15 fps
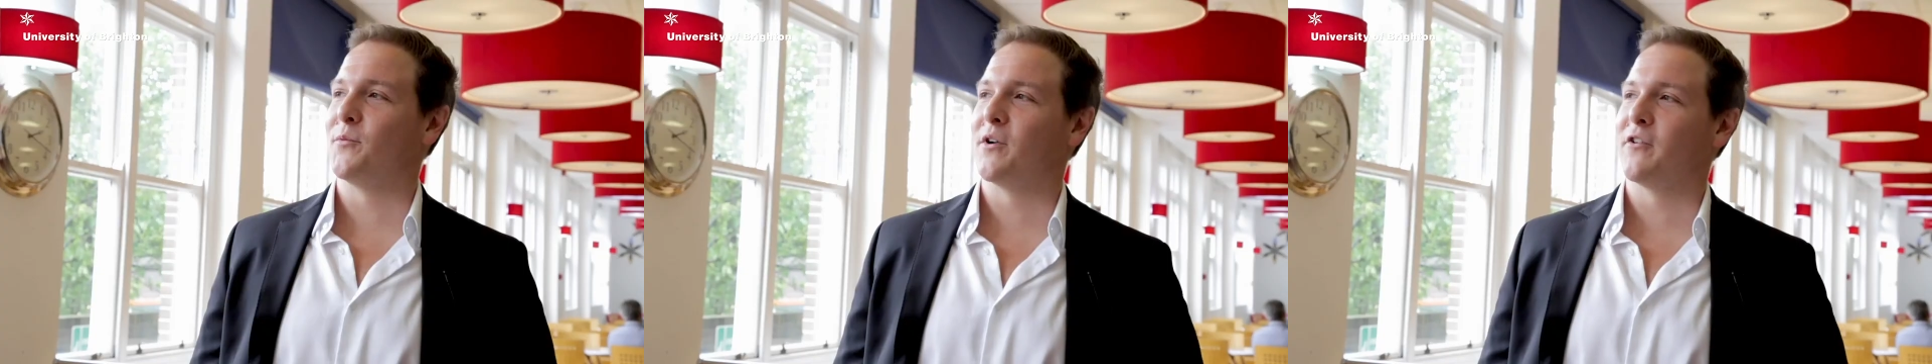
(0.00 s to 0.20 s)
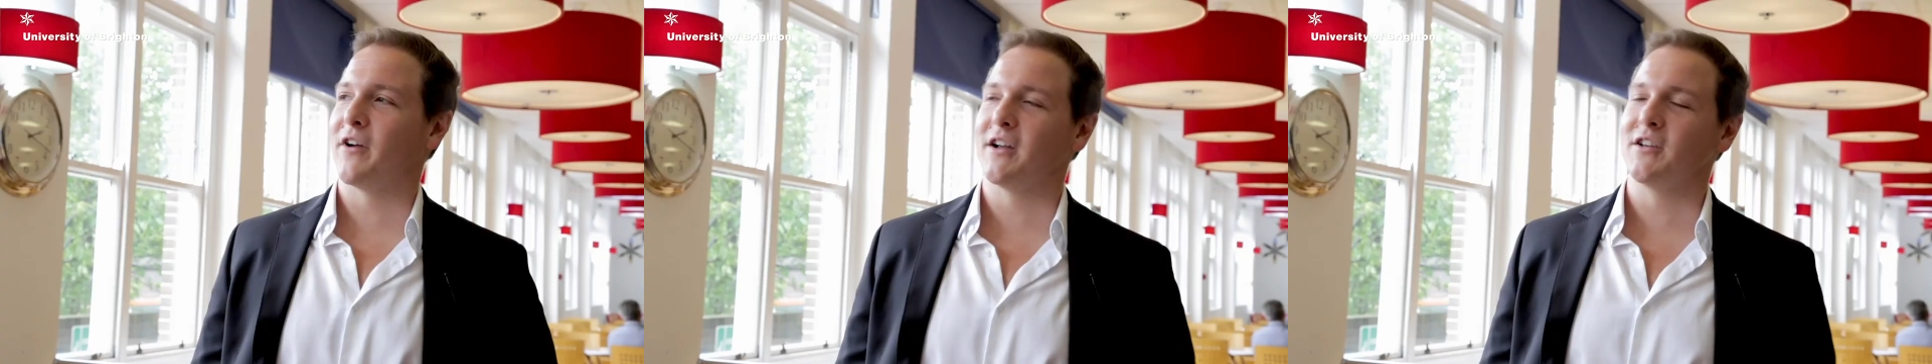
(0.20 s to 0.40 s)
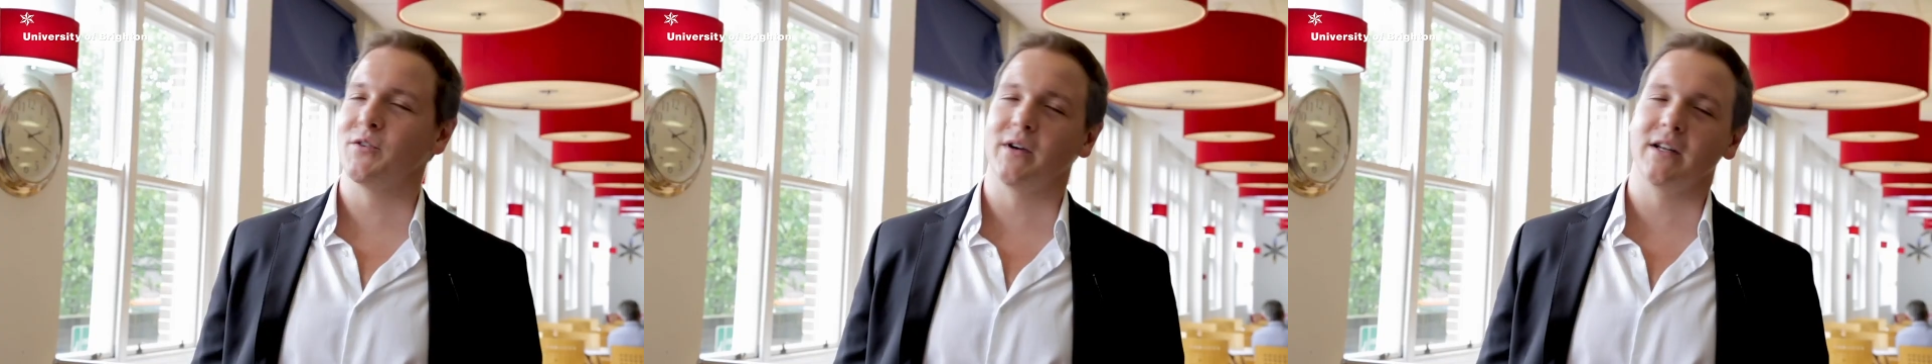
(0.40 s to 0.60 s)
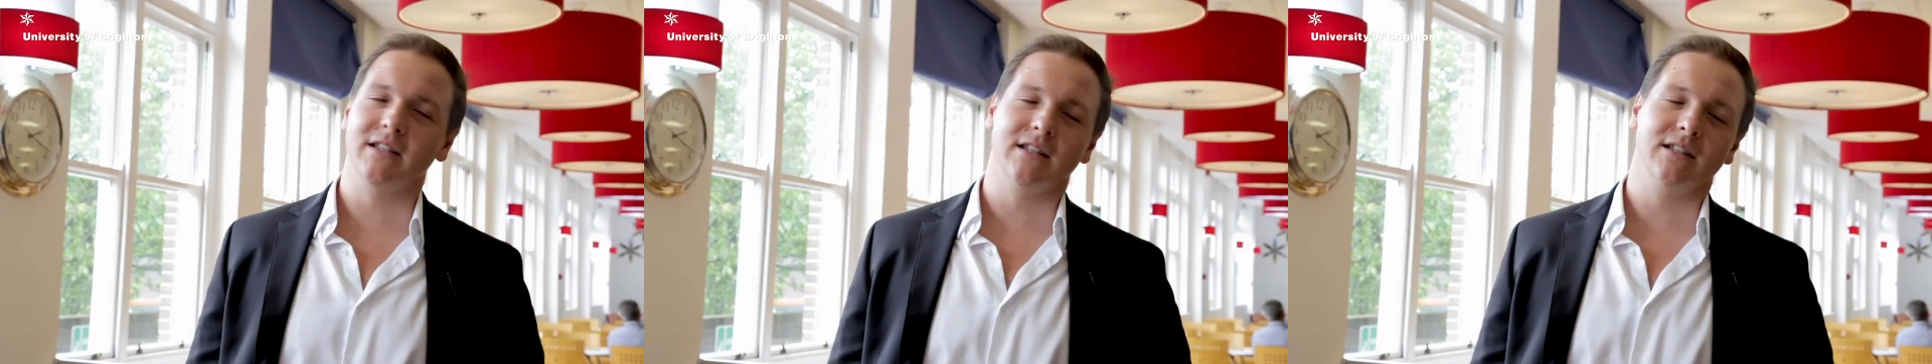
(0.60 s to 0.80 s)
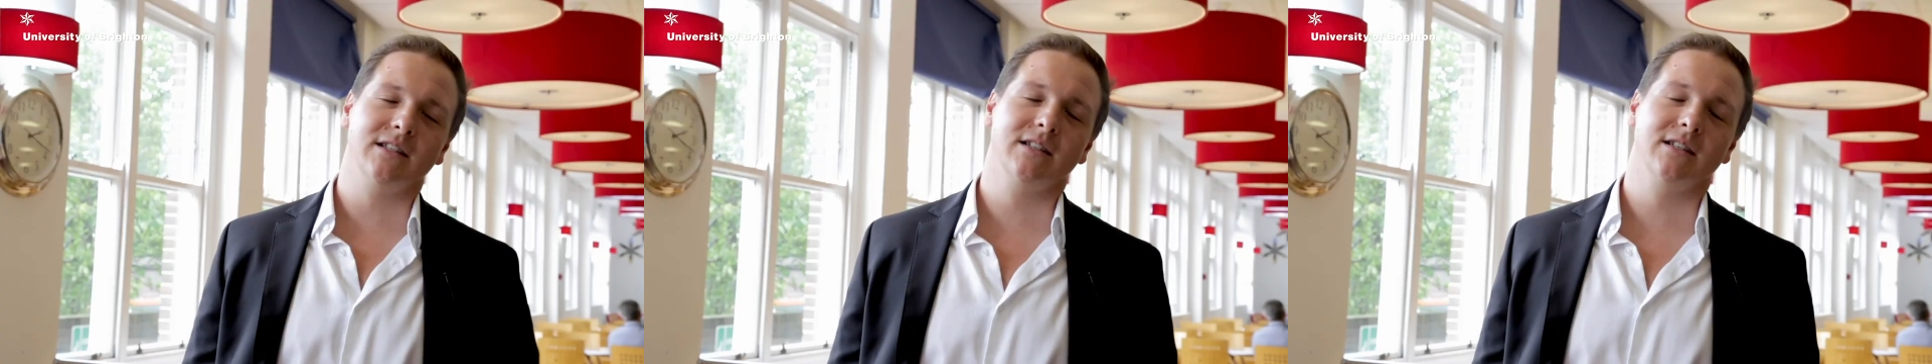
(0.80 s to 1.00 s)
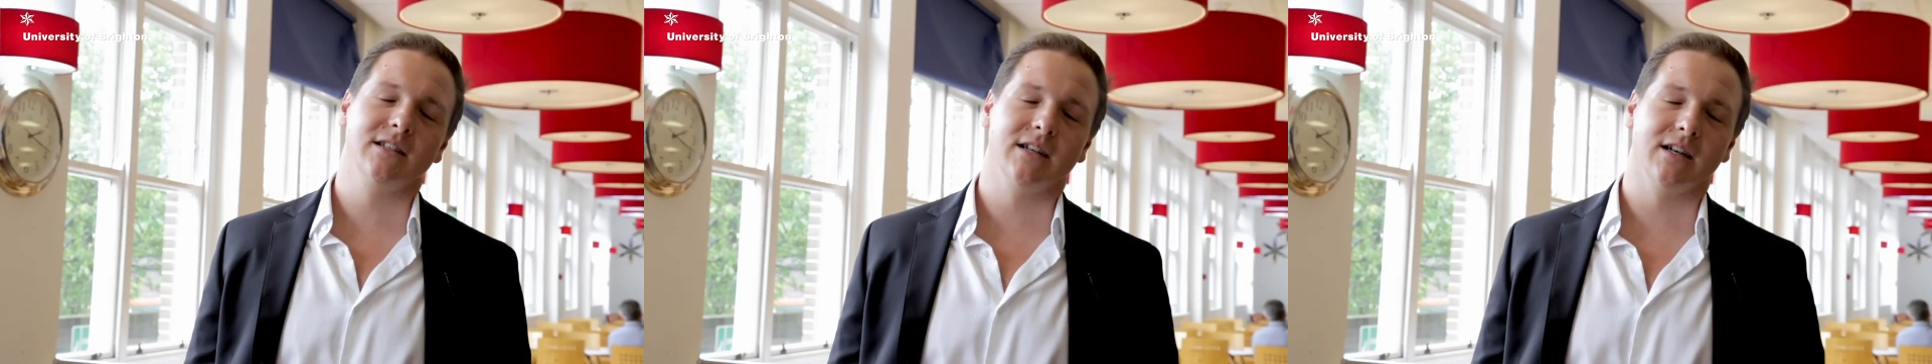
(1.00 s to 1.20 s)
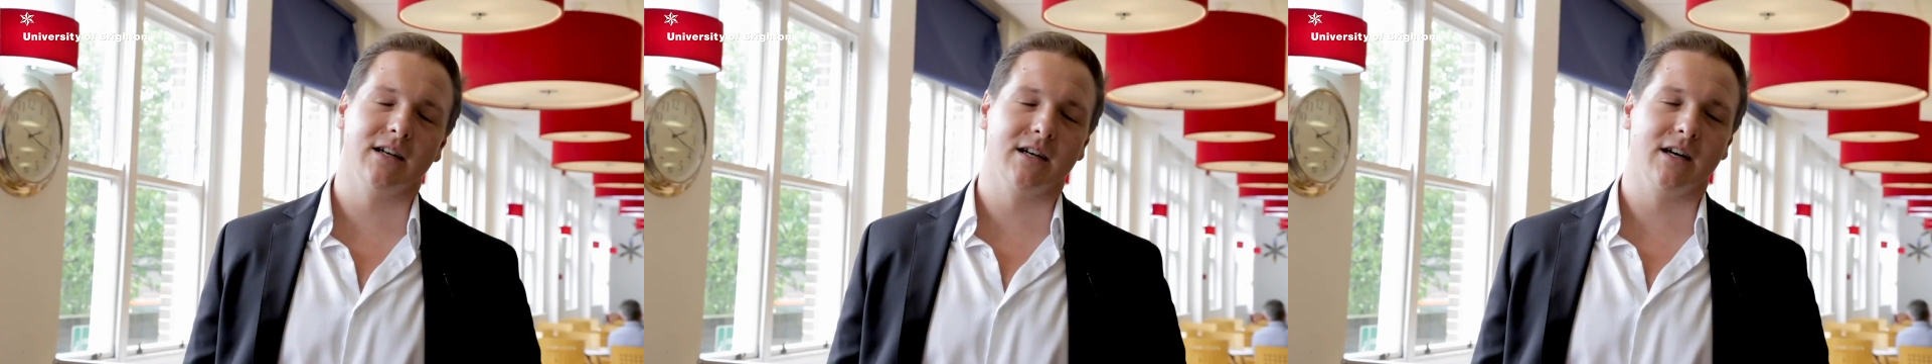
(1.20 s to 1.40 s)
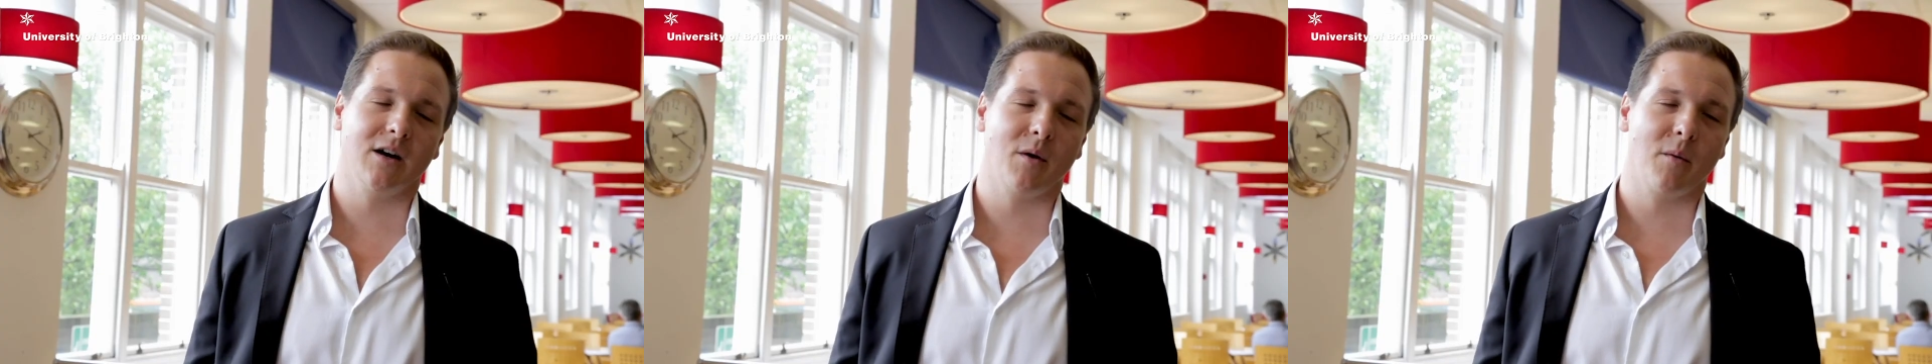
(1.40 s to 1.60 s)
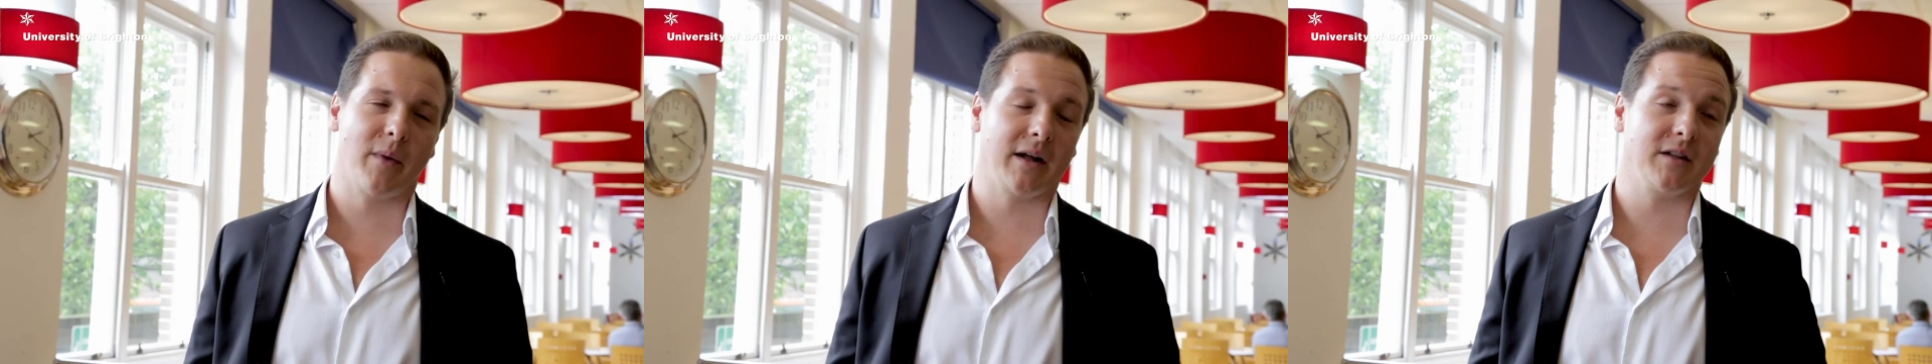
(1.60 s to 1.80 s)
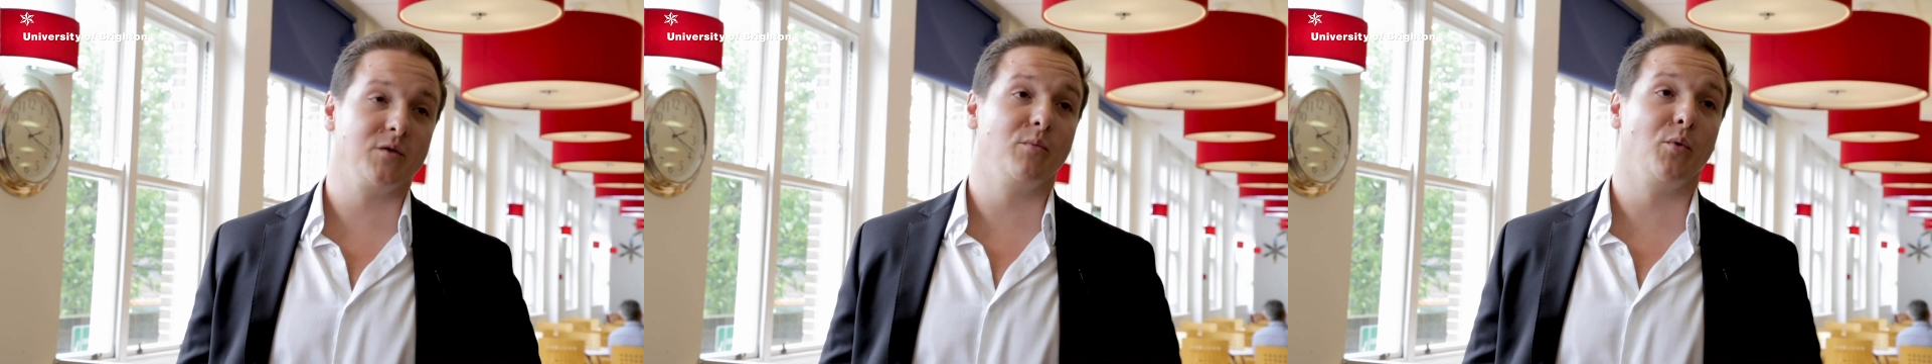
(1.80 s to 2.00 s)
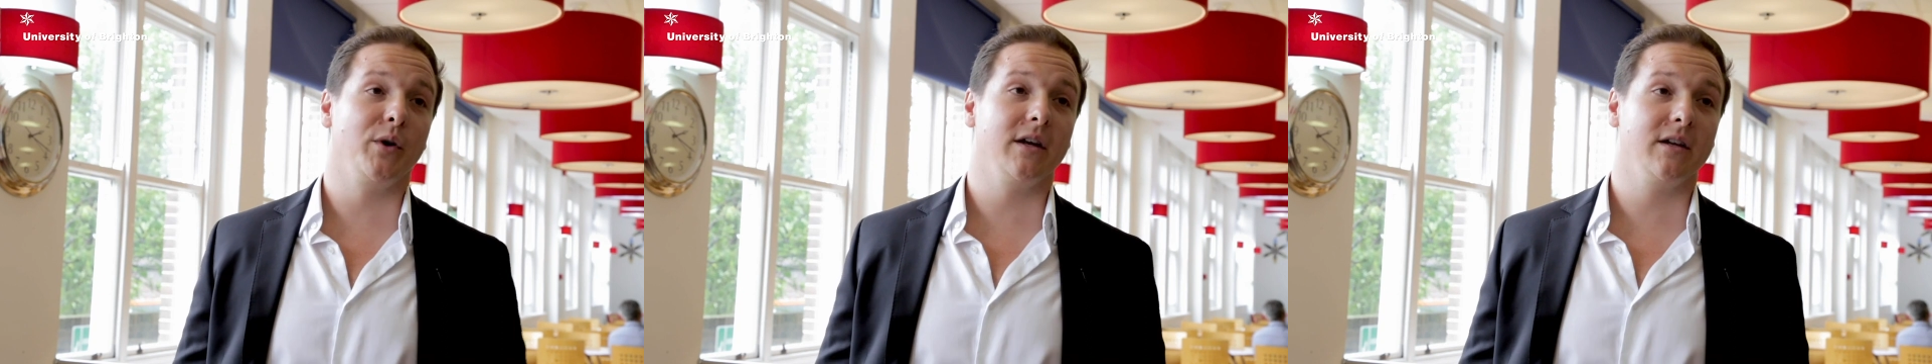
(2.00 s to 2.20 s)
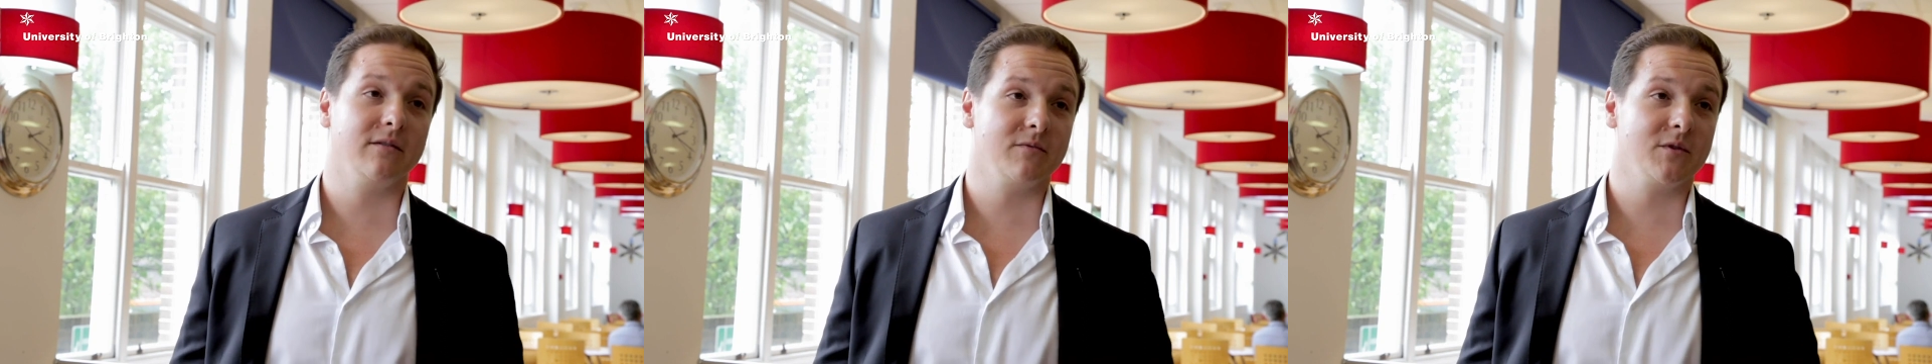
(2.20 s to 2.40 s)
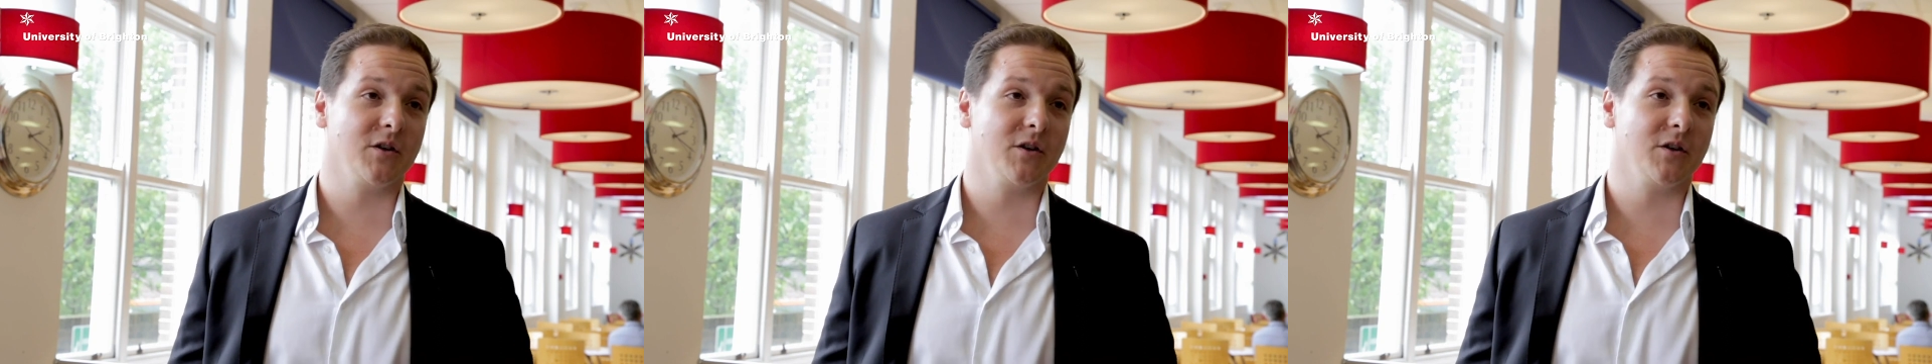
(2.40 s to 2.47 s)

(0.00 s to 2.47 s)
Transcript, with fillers: And when I graduated, uh, I went back to Bouygues.